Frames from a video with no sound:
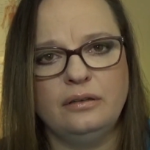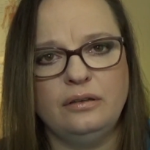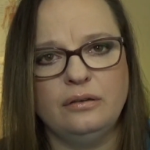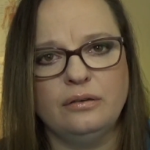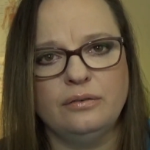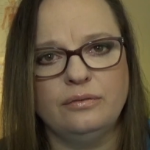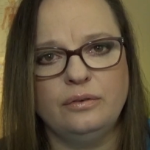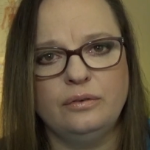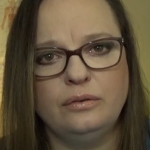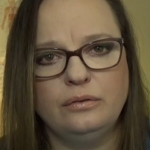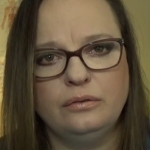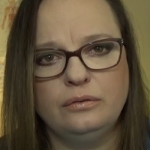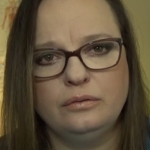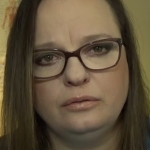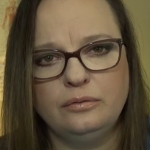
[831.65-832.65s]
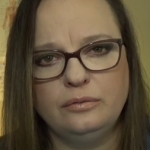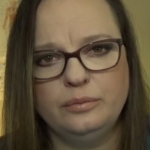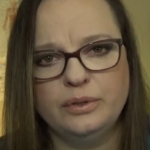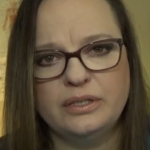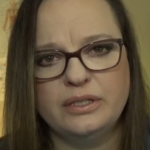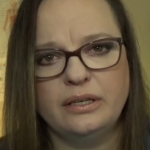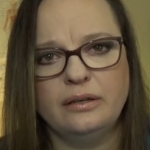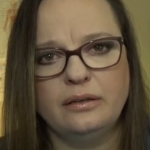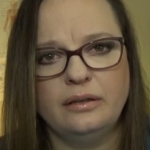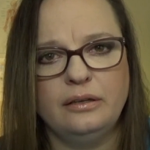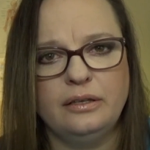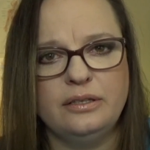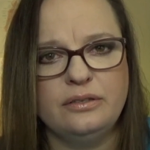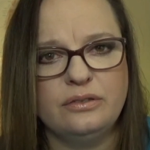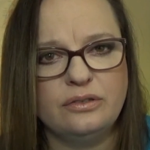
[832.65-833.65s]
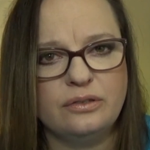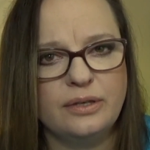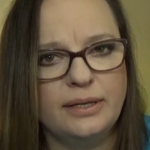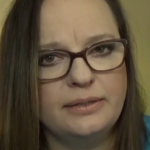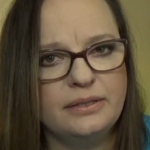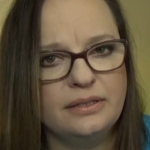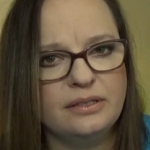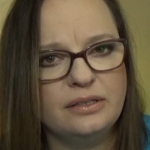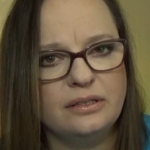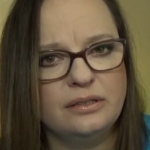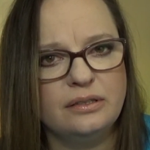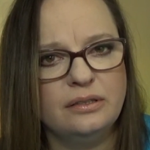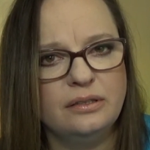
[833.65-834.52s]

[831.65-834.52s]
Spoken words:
you're particularly stressed?